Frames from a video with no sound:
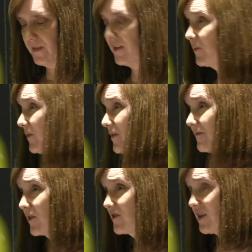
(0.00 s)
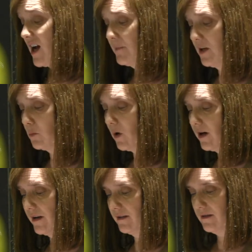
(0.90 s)
This was the first time he had
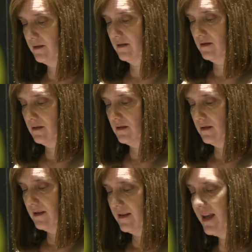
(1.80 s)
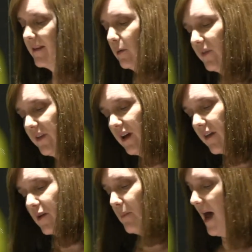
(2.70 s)
won. Then there was the
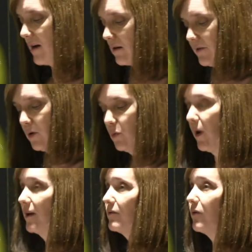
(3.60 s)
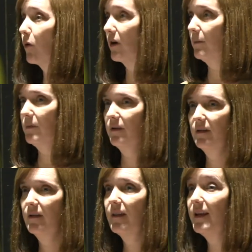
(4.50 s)
other matter of who won it for him,
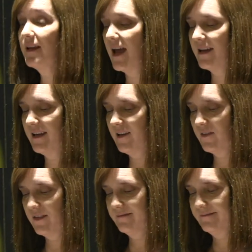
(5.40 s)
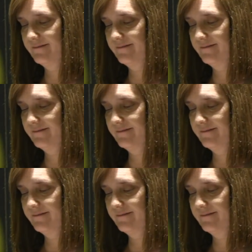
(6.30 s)
the Yankees.